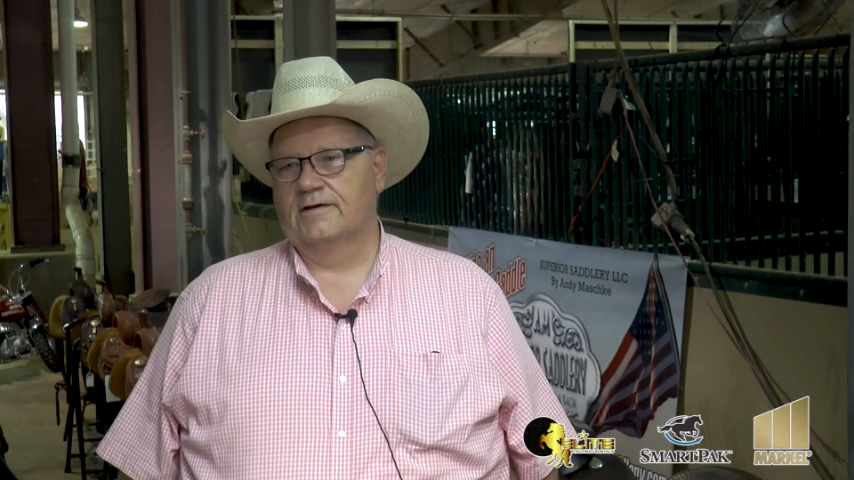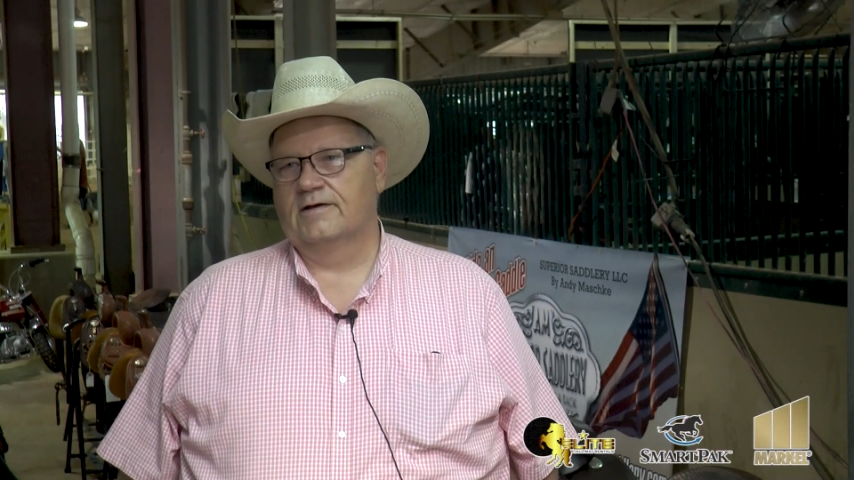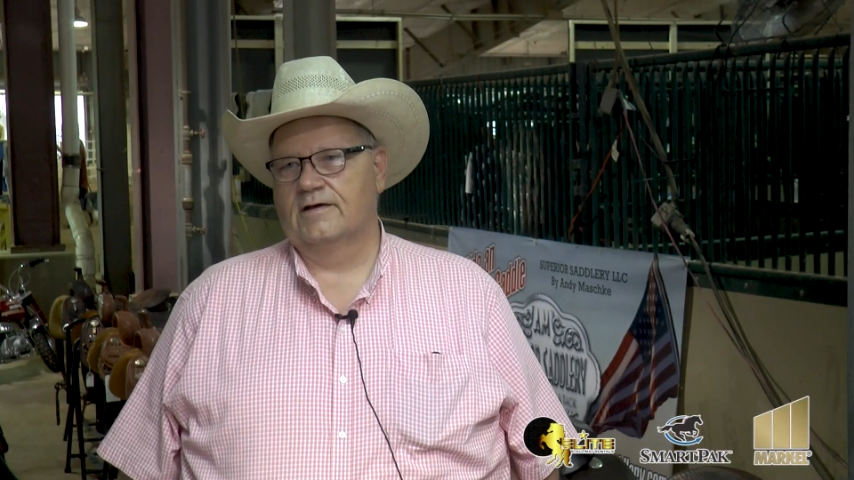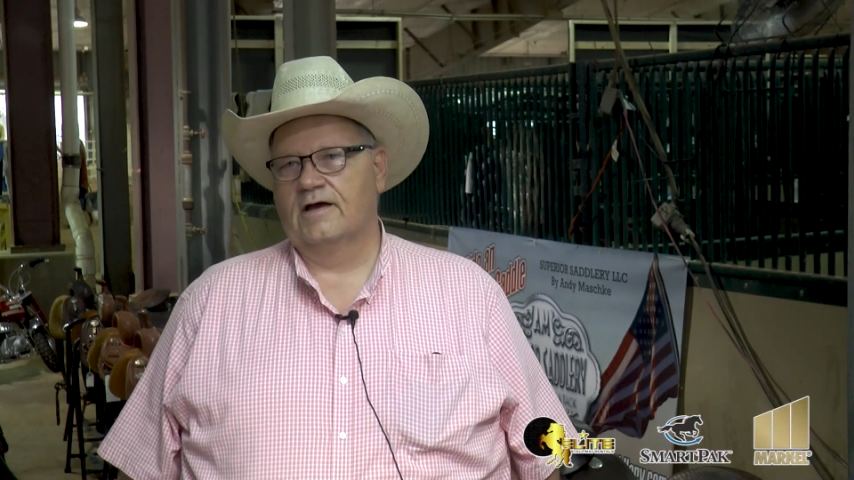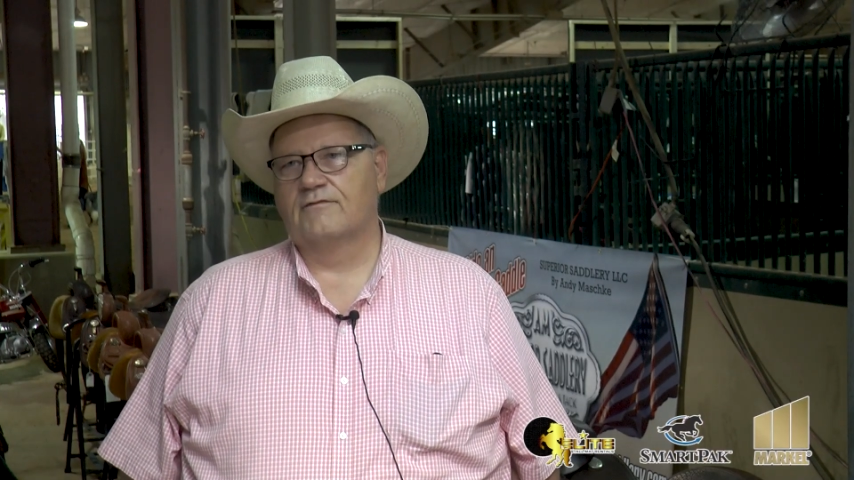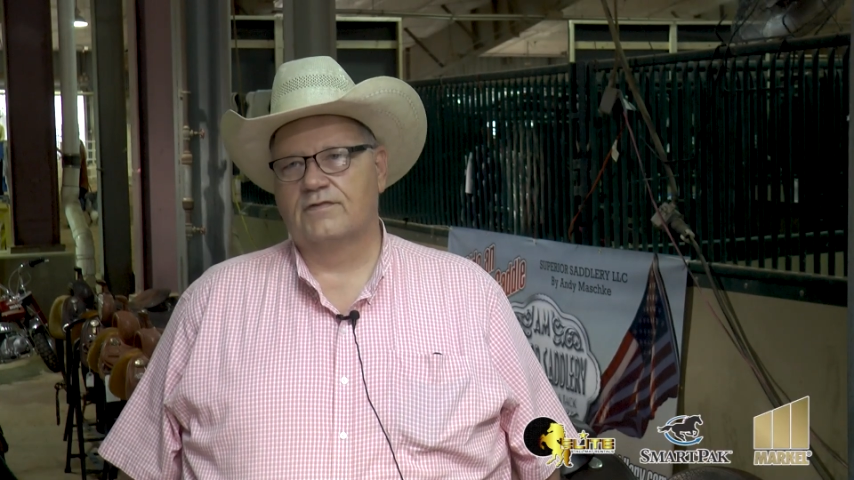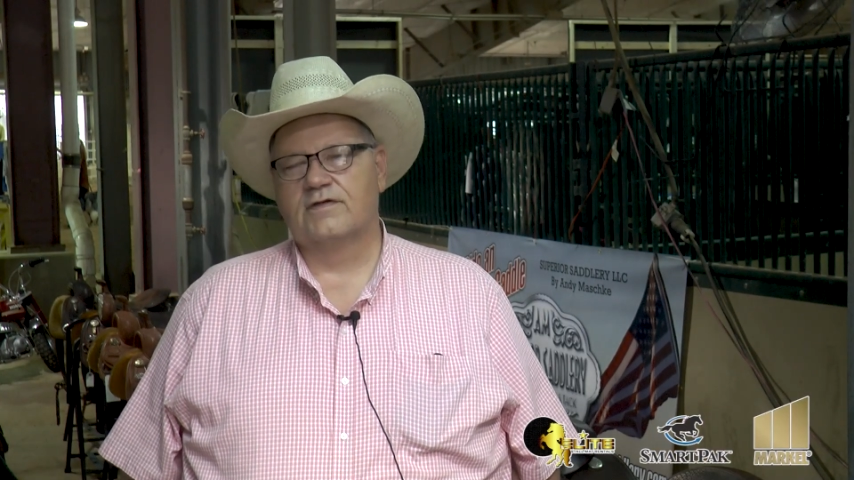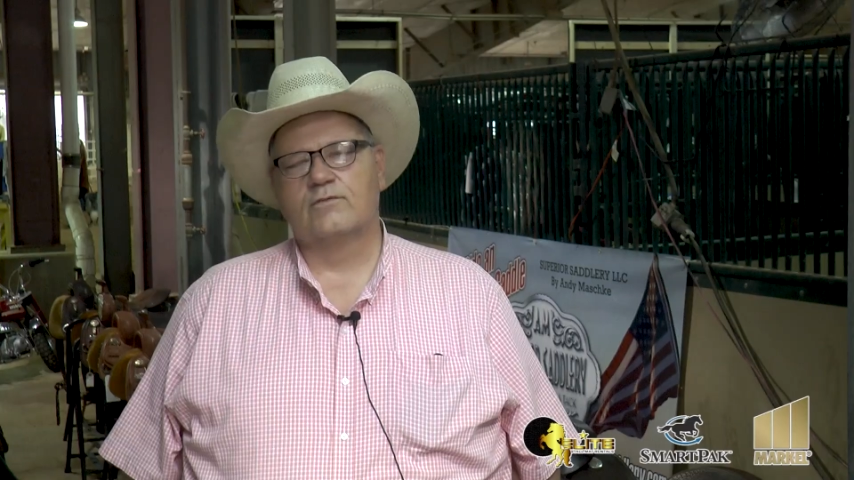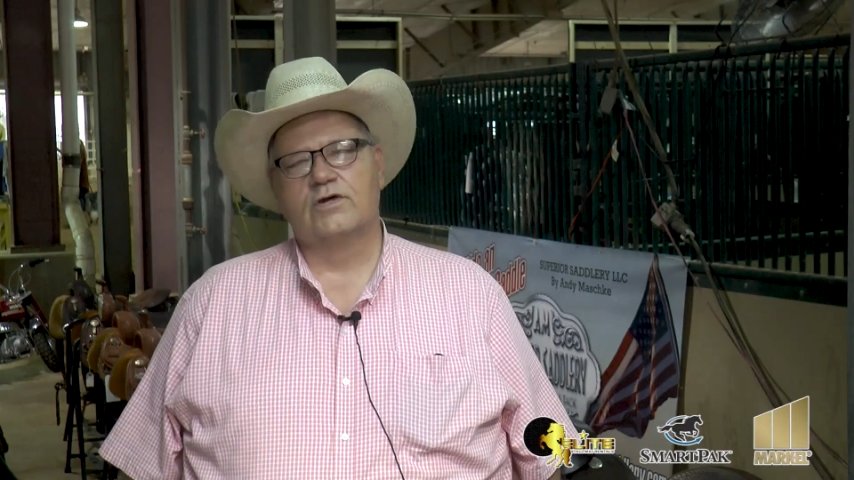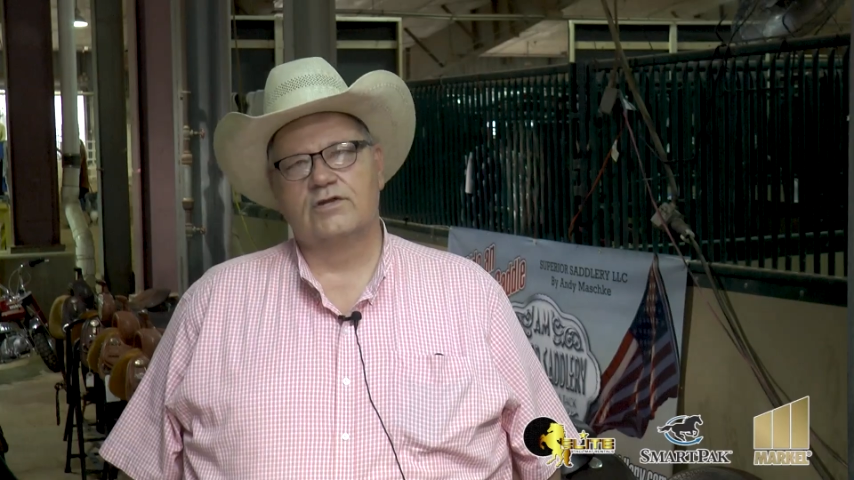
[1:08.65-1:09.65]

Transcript: uh, everything we